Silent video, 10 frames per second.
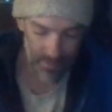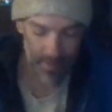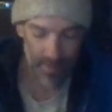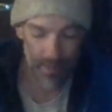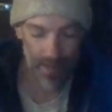
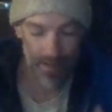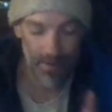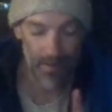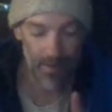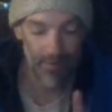speck of
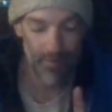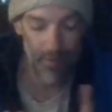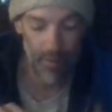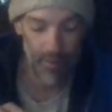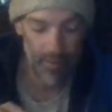dust
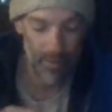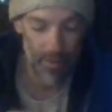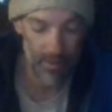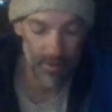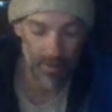floating through
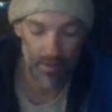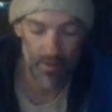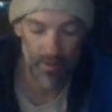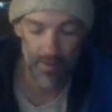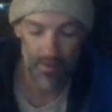nothing.
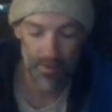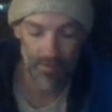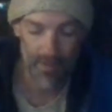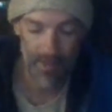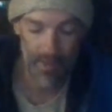
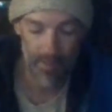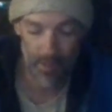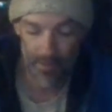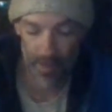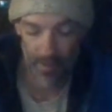That's what
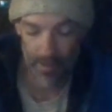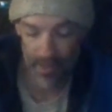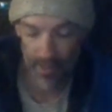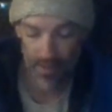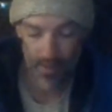they're
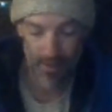validating.